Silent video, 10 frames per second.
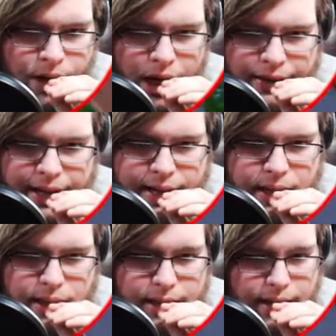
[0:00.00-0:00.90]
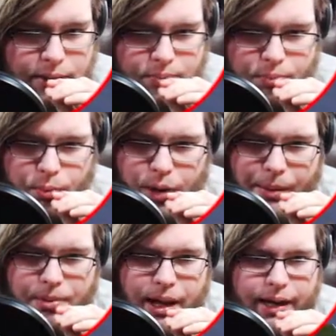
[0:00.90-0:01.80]
that's what
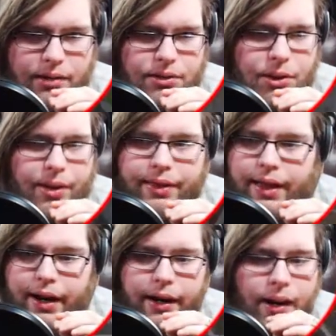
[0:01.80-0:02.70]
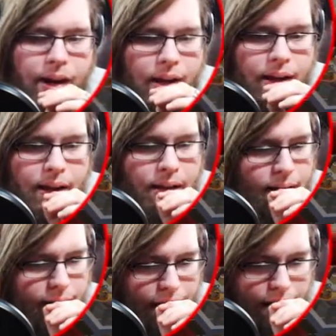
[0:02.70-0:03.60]
I'm planning on doing there.
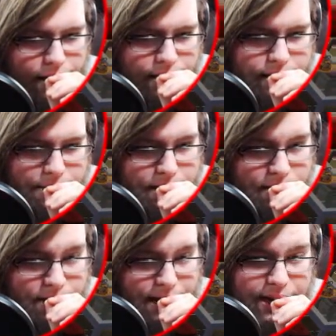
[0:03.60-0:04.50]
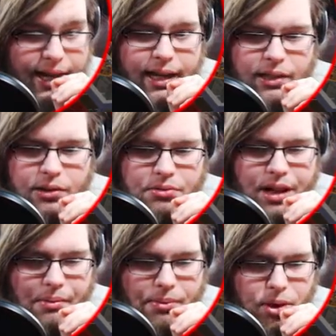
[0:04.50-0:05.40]
This episode is going to take a long
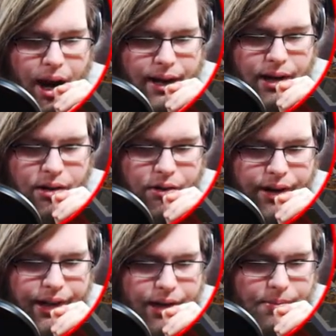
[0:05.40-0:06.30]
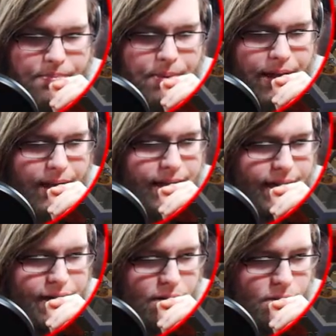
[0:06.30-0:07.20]
time. I'm trying to hurry up because
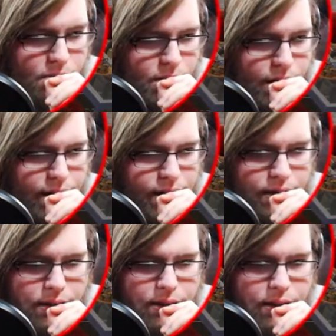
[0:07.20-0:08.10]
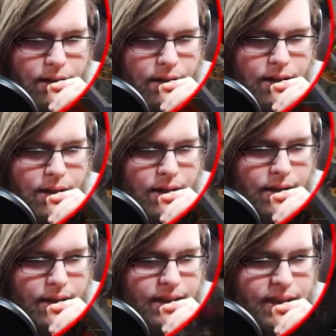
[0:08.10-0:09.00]
I don't want
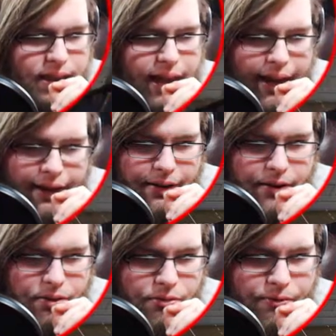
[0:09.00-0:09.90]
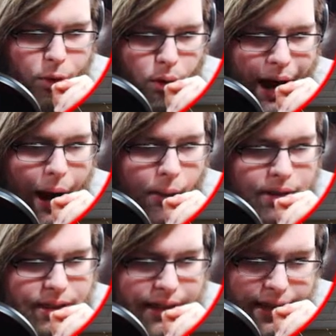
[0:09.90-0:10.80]
this to take 4
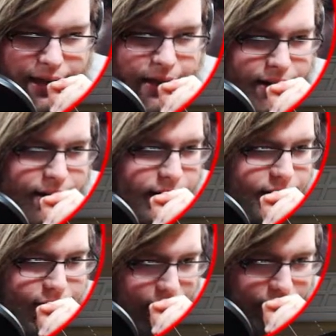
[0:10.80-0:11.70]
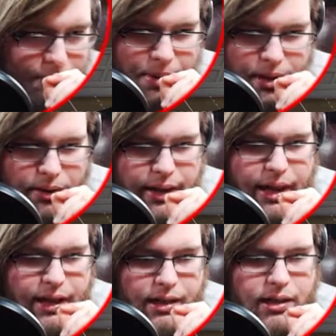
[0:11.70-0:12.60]
hours again and then we only
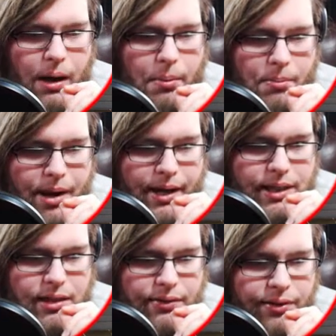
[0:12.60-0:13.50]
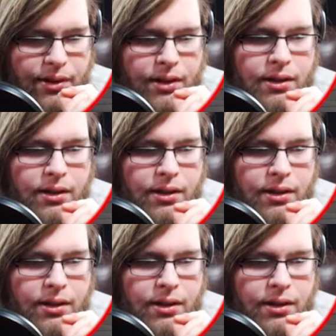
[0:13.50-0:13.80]
get a couple minutes of